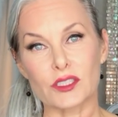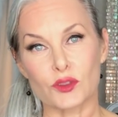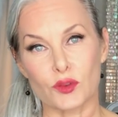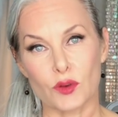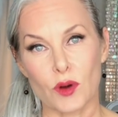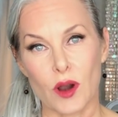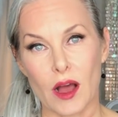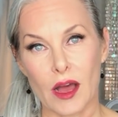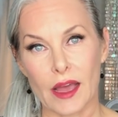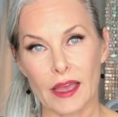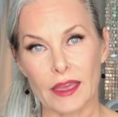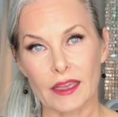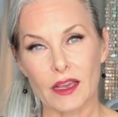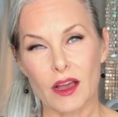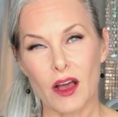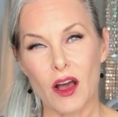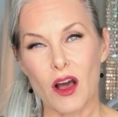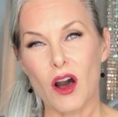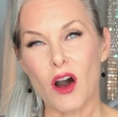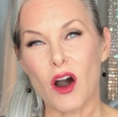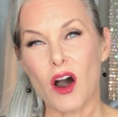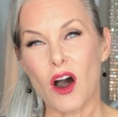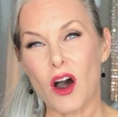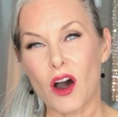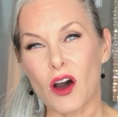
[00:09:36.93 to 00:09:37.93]
try
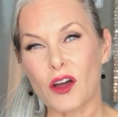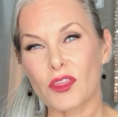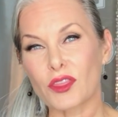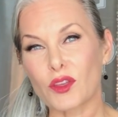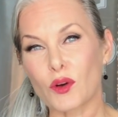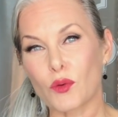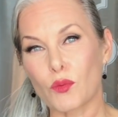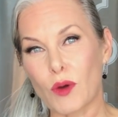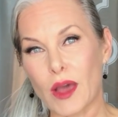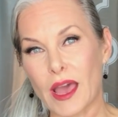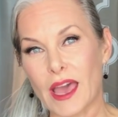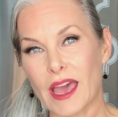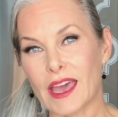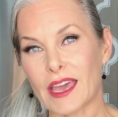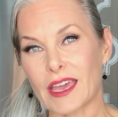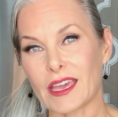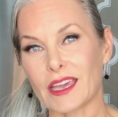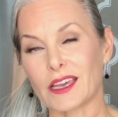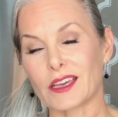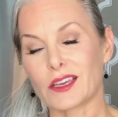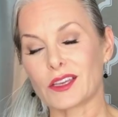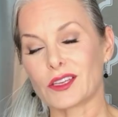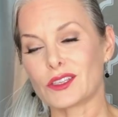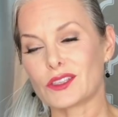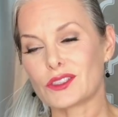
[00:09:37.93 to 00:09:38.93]
on the
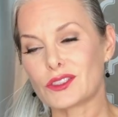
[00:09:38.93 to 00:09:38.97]
way